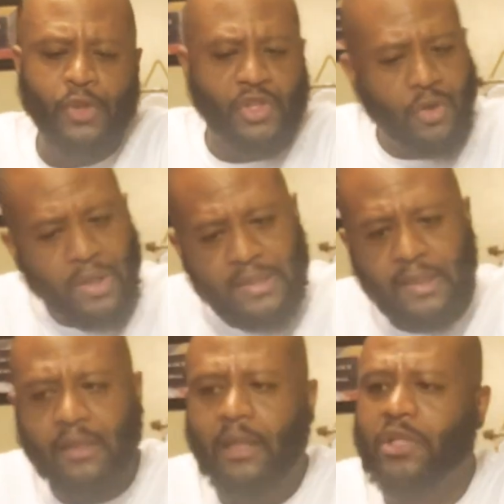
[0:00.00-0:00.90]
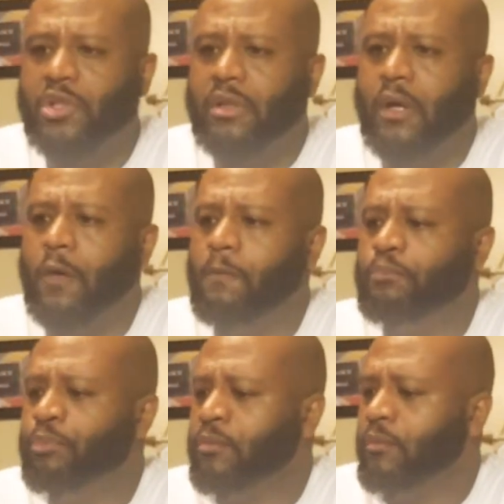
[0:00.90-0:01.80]
show it to you, let you
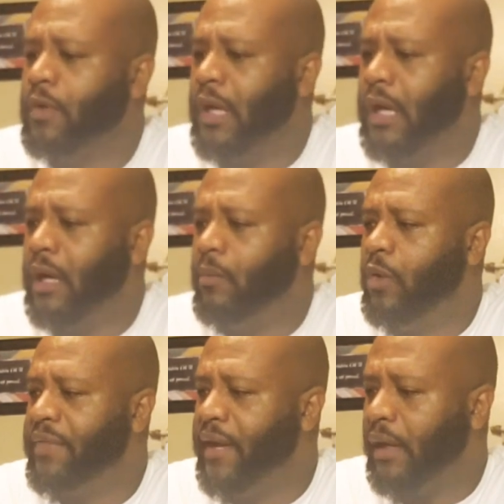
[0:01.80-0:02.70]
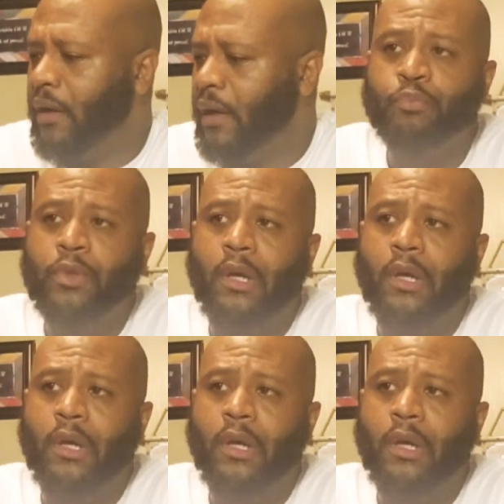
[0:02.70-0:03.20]
know um, what they are